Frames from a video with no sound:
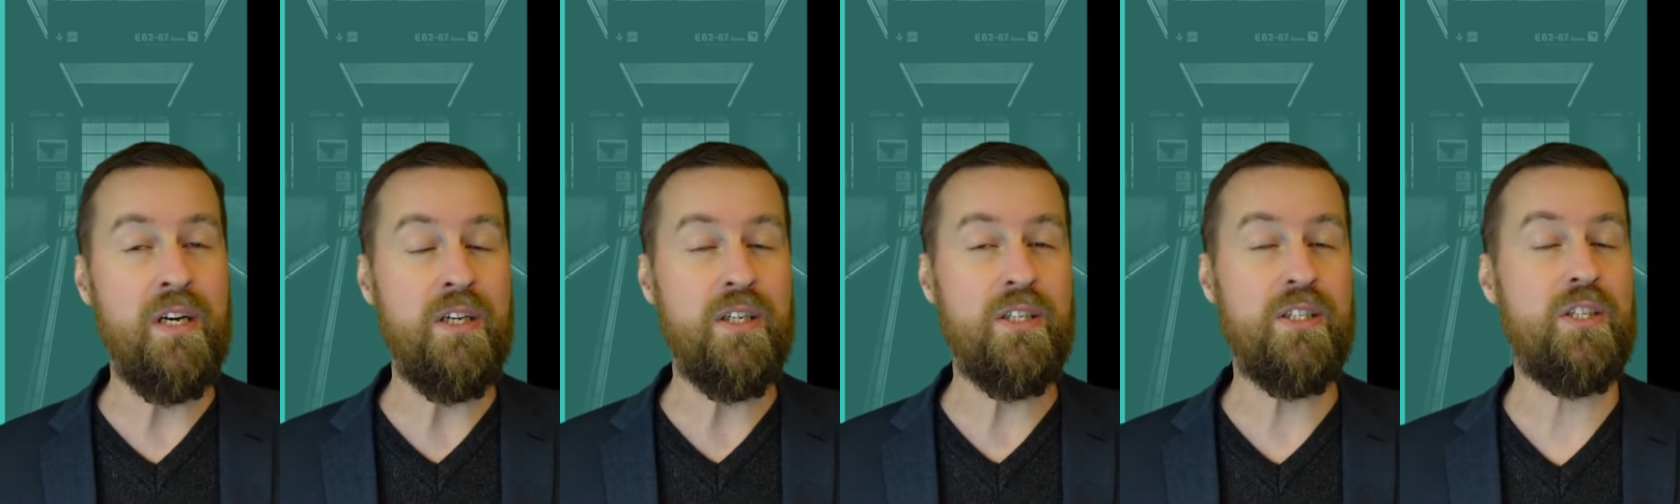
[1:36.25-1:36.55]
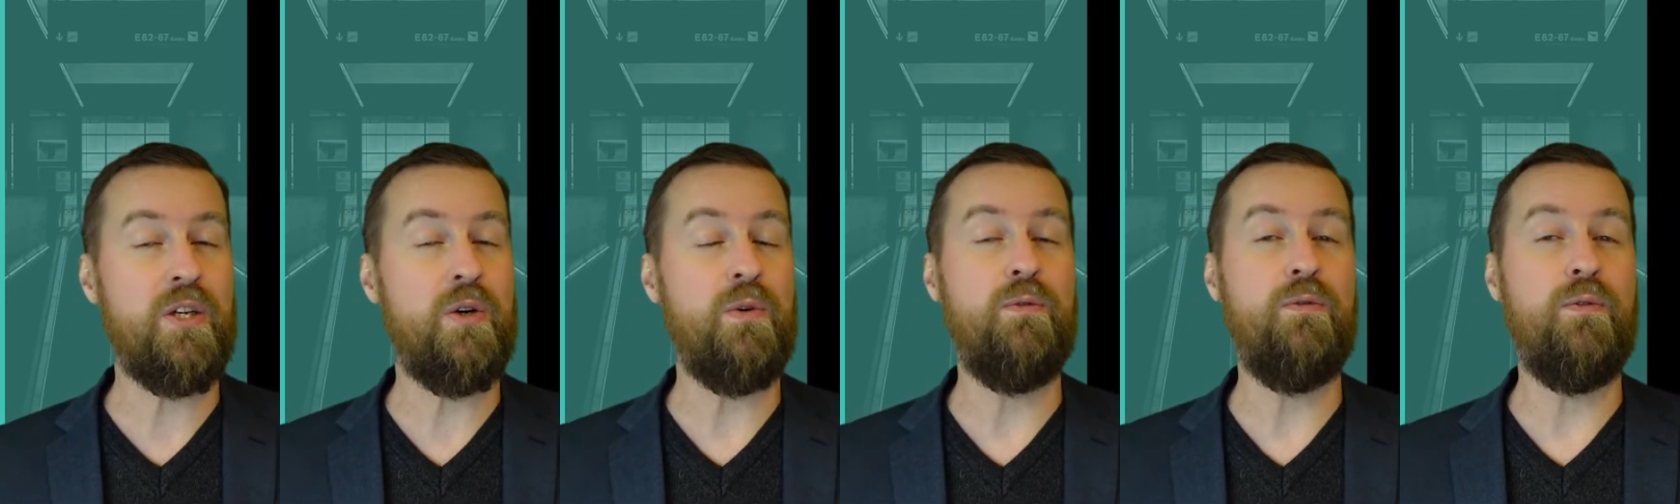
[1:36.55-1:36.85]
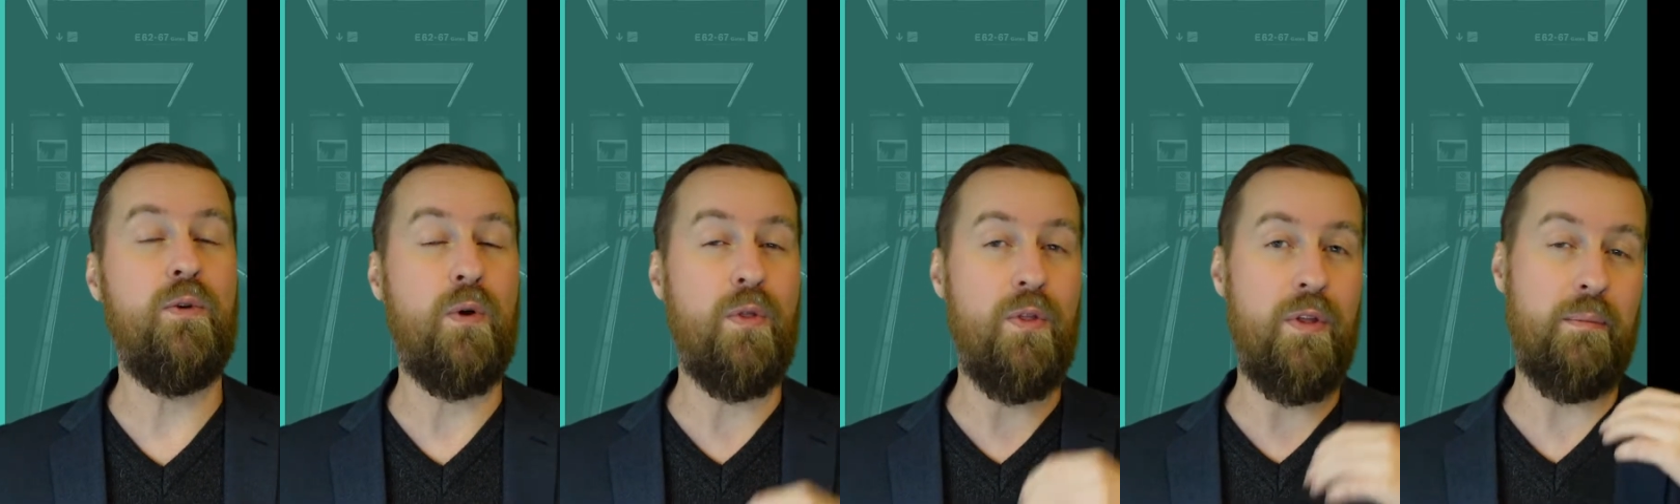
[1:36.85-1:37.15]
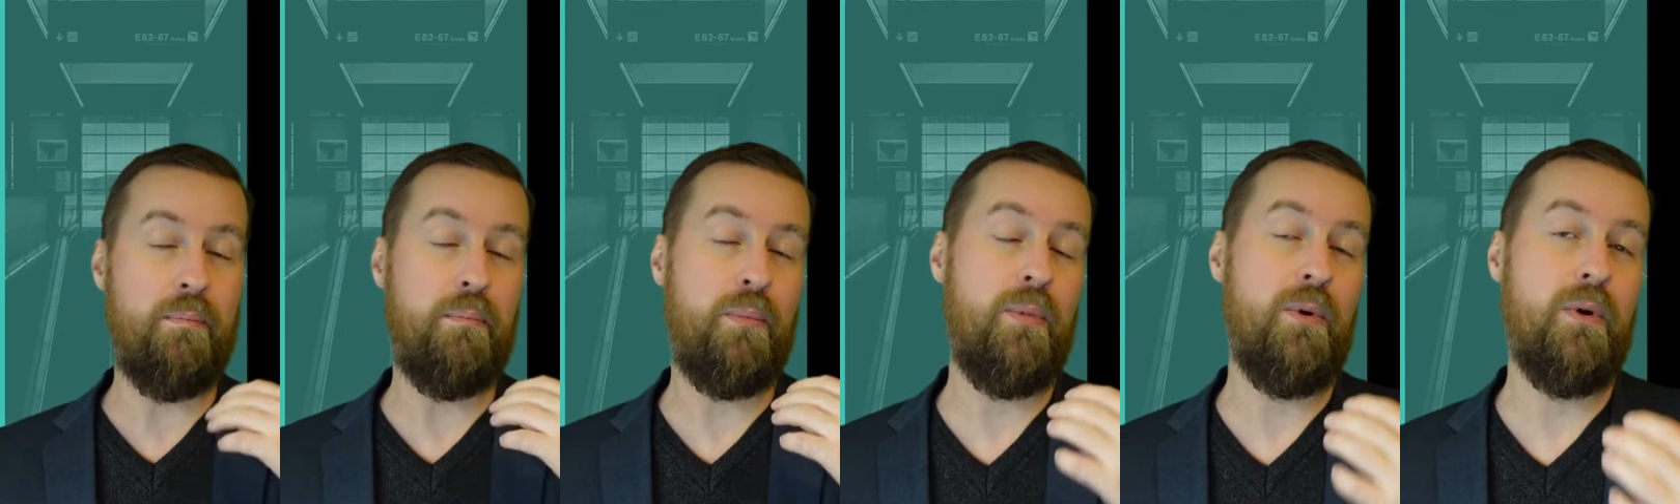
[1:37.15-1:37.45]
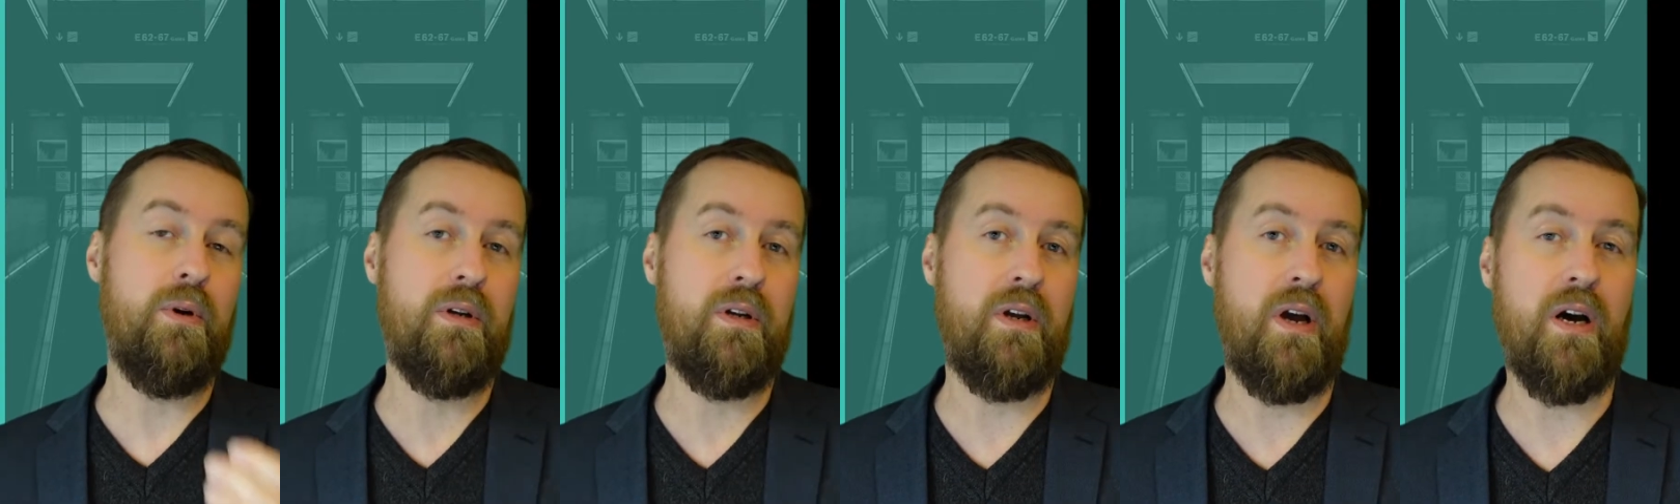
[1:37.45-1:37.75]
So for the
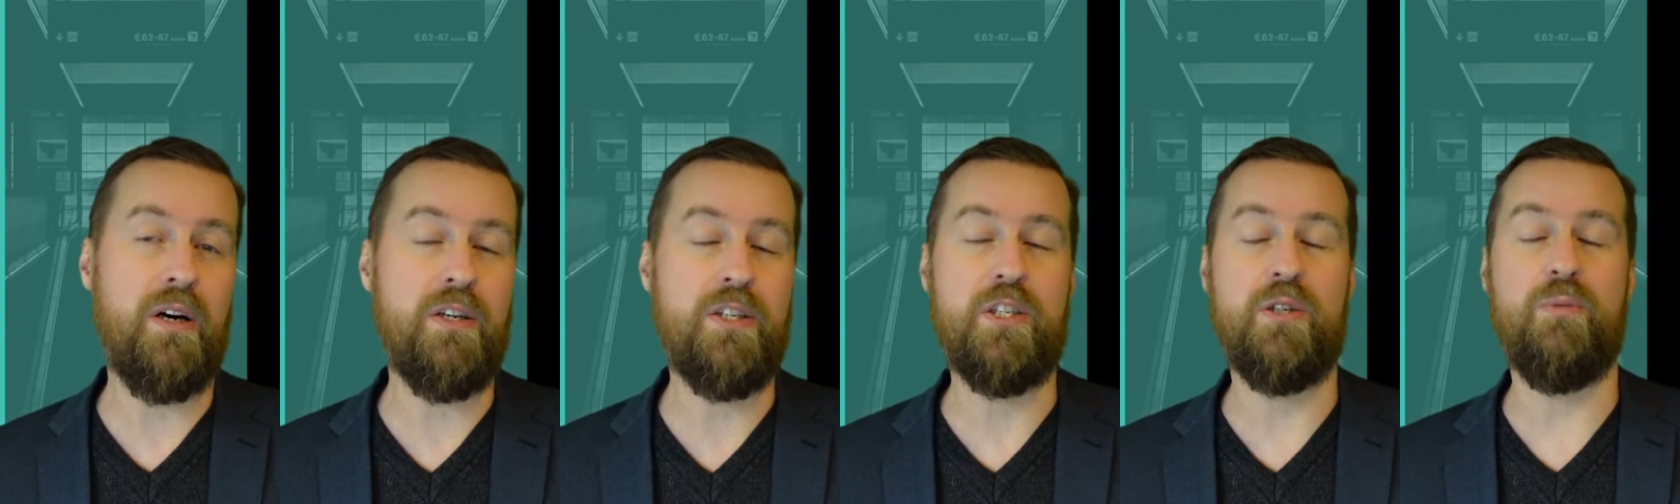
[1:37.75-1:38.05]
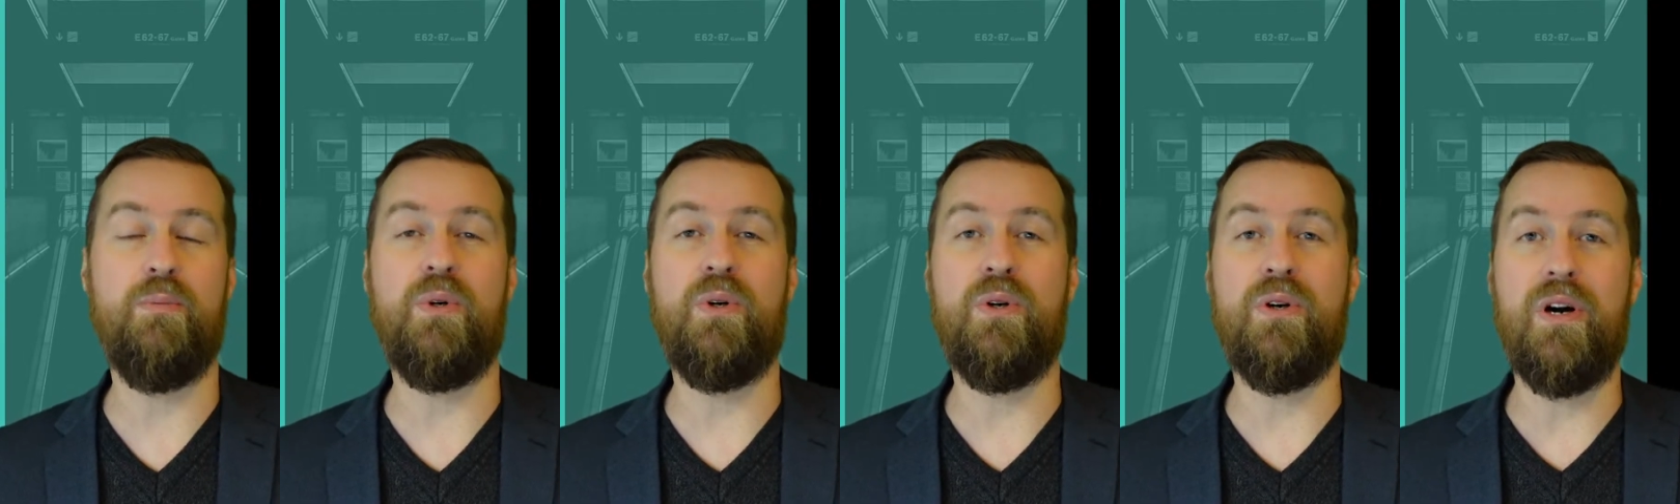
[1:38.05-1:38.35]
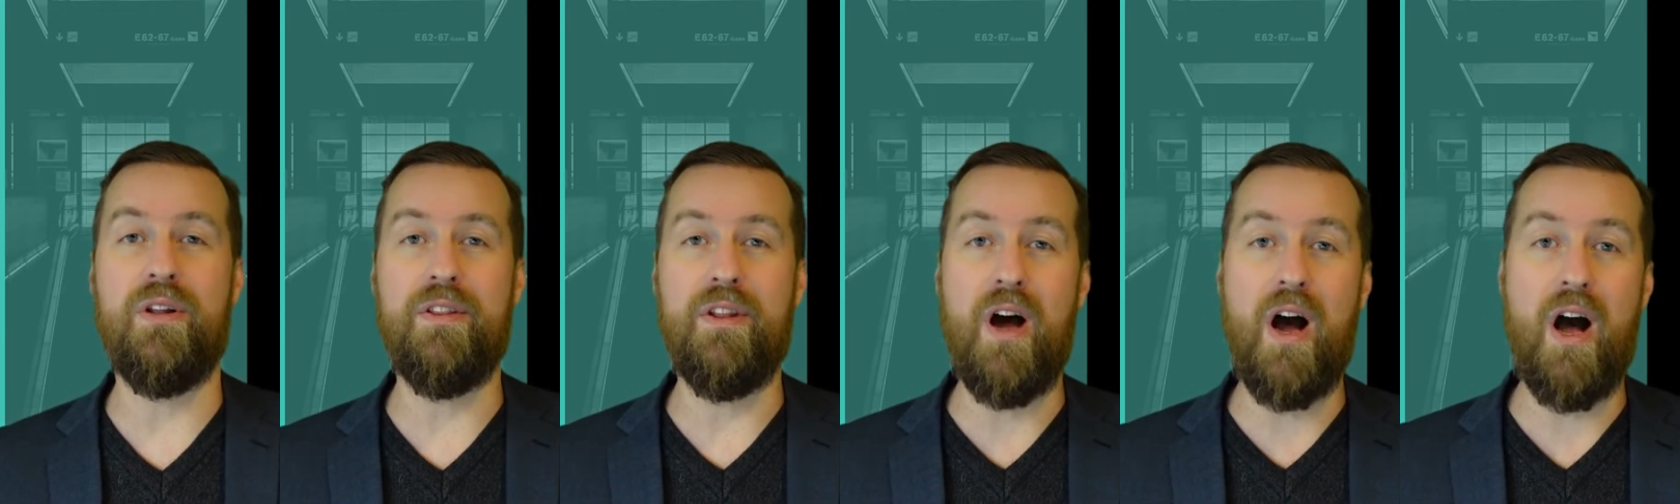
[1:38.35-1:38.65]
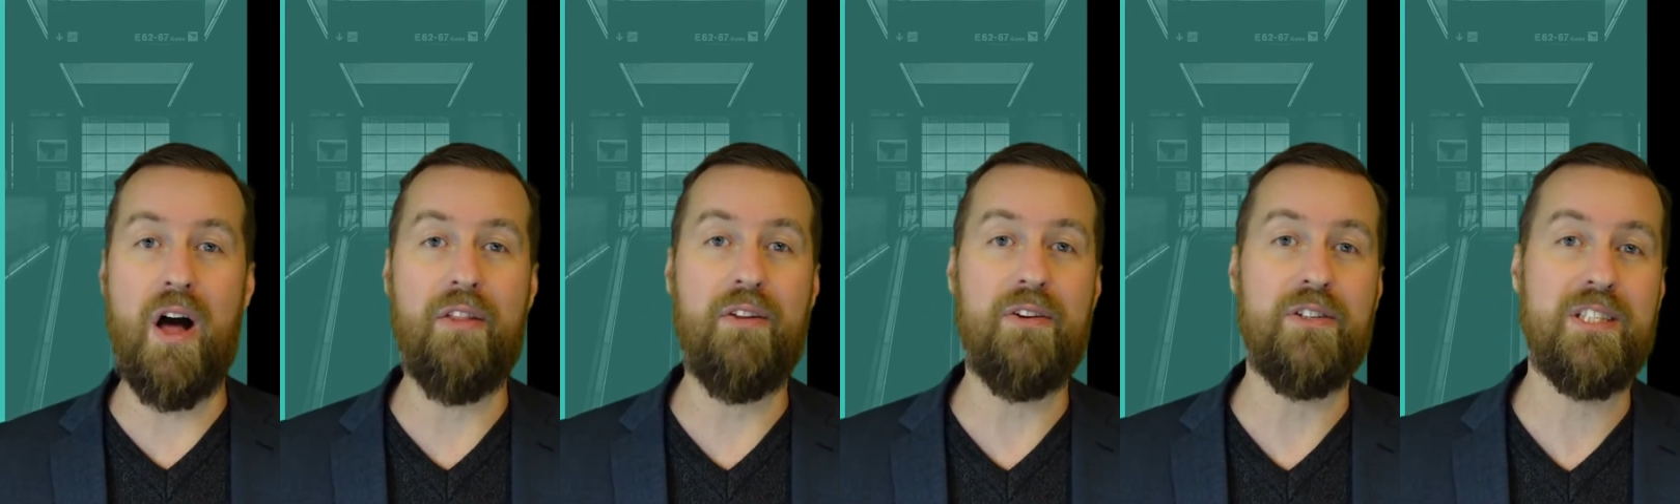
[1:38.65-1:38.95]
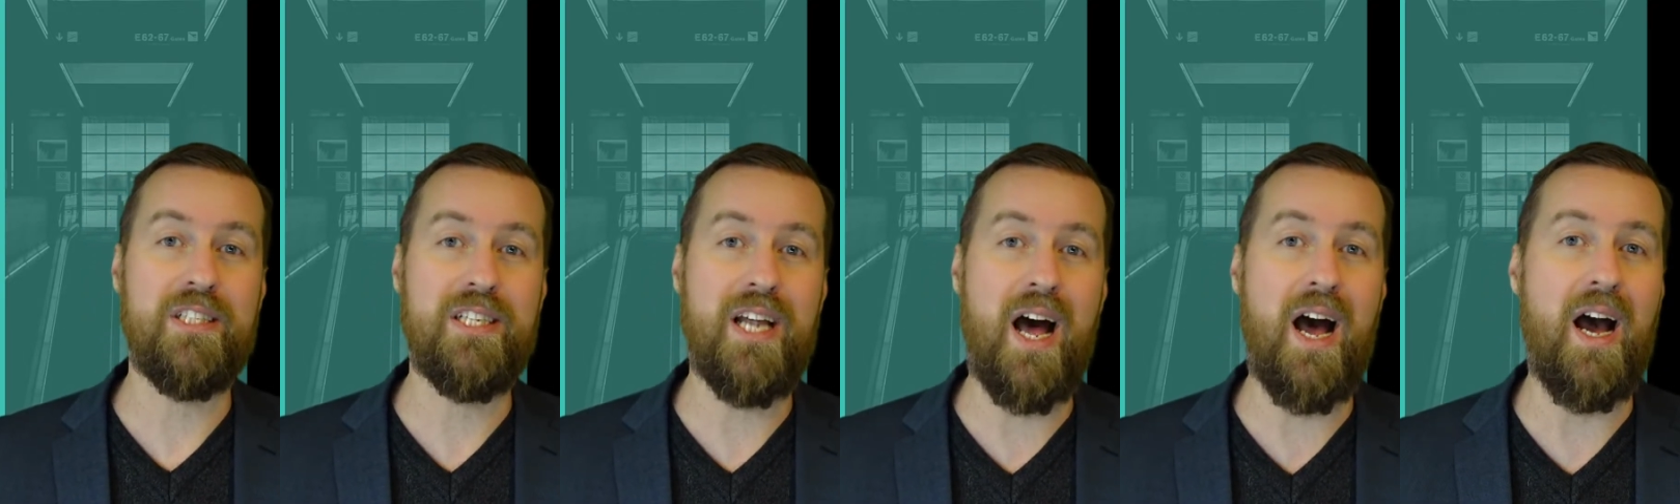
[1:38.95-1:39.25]
customer on the other
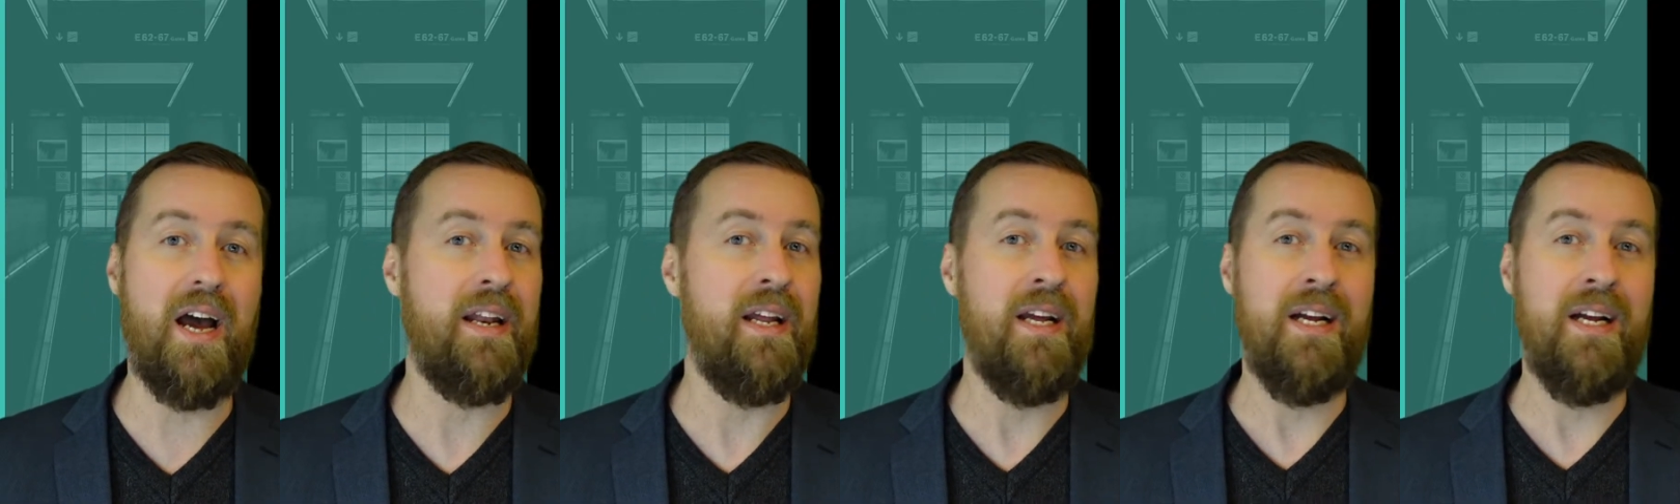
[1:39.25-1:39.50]
side,